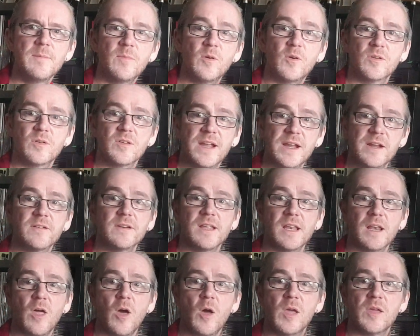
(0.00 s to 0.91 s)
But hearing
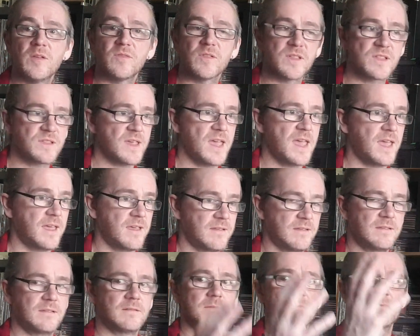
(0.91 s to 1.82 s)
it live is,
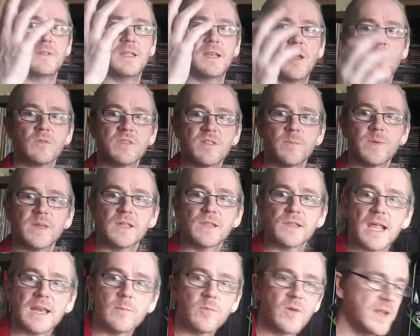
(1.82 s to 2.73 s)
it's a big
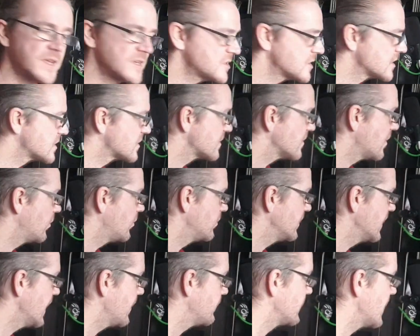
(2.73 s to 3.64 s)
celebration. So
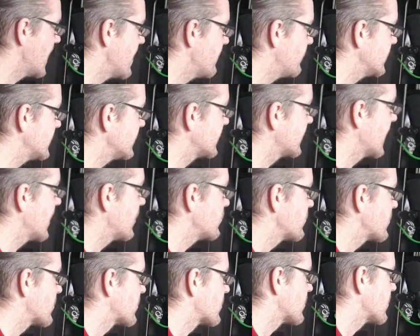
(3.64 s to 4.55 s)
yeah, Everything
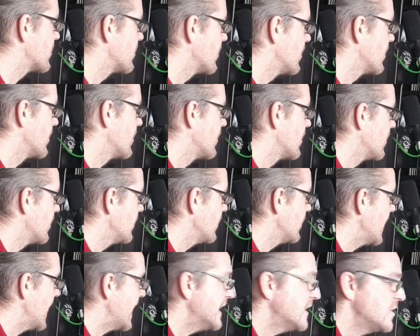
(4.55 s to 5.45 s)
Counts.
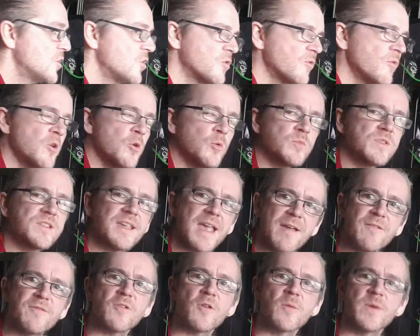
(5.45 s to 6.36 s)
In Your Room,
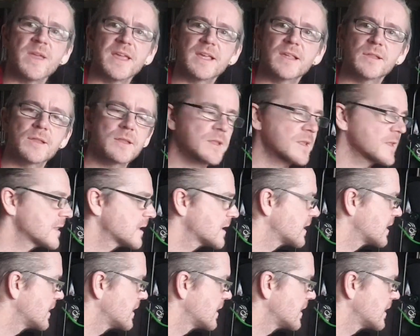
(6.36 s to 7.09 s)
Zephyr mix.